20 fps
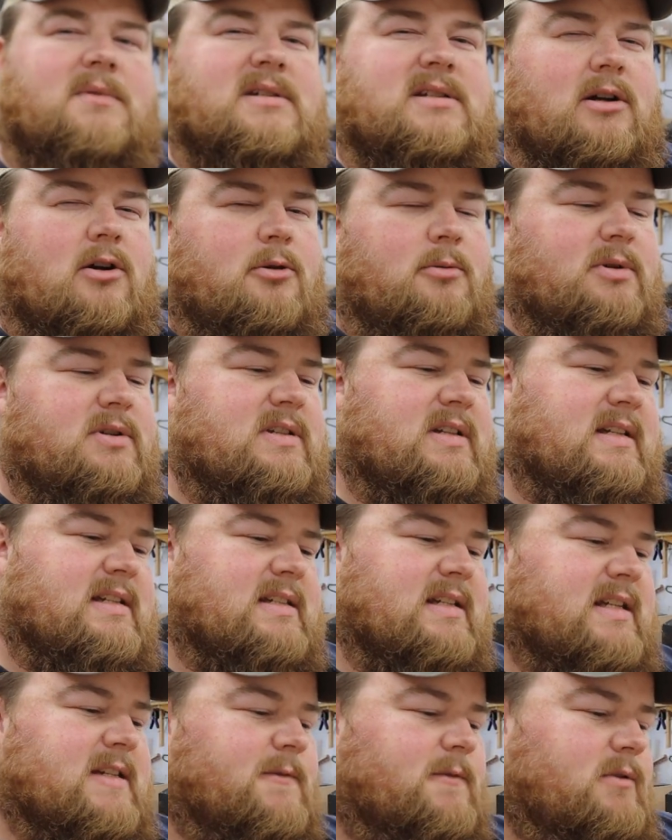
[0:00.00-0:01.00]
was almost
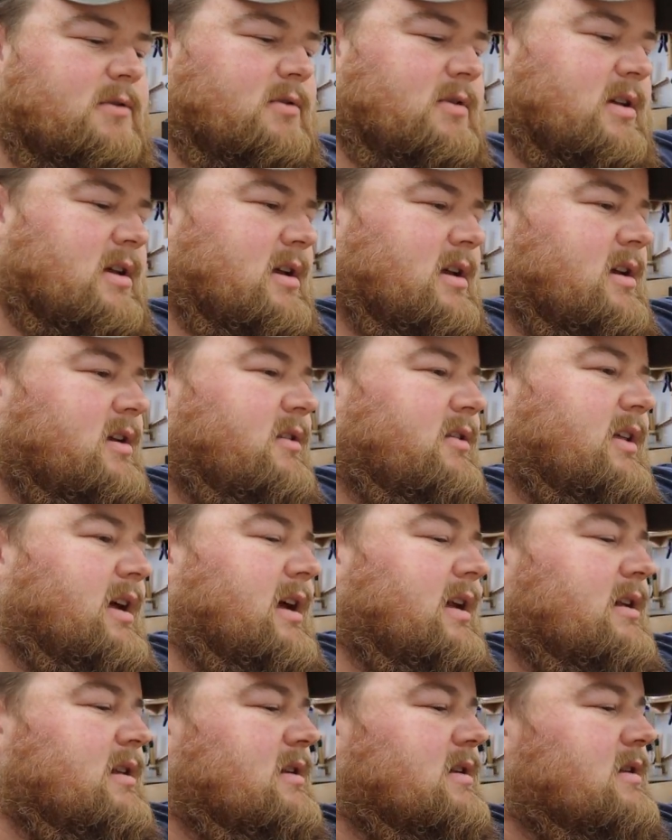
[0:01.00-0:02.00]
successful.
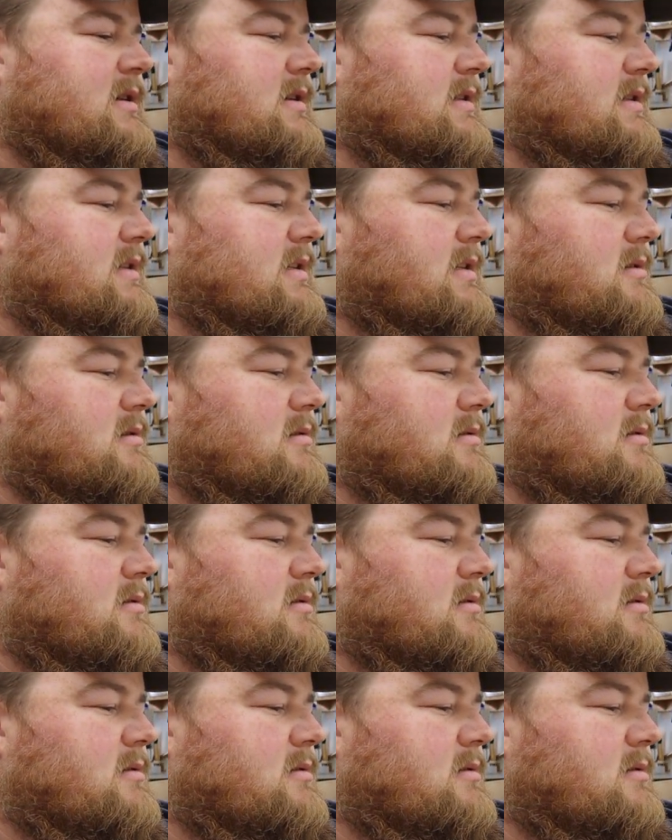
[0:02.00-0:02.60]
That is,